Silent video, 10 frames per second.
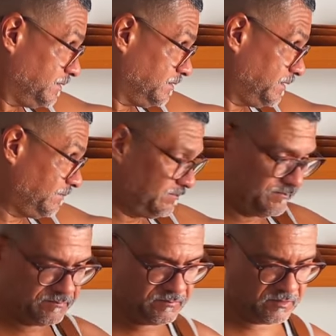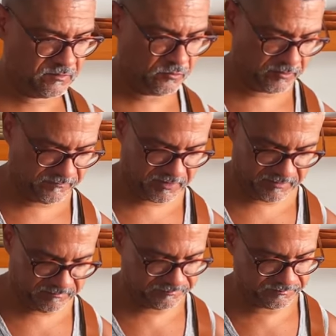Yep, quarter of a
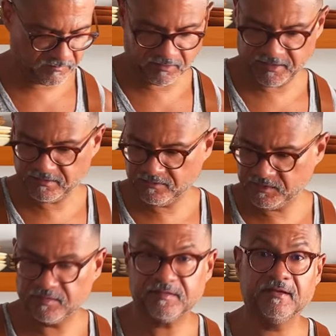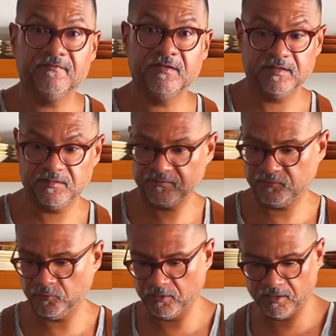cup. Right, I'm gonna save these
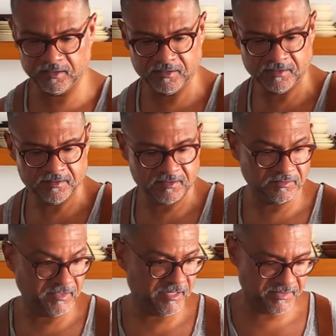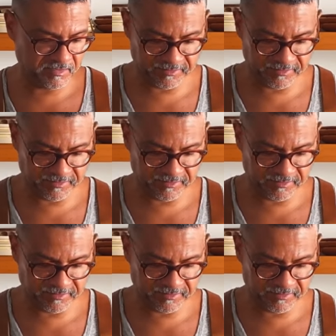for a limeade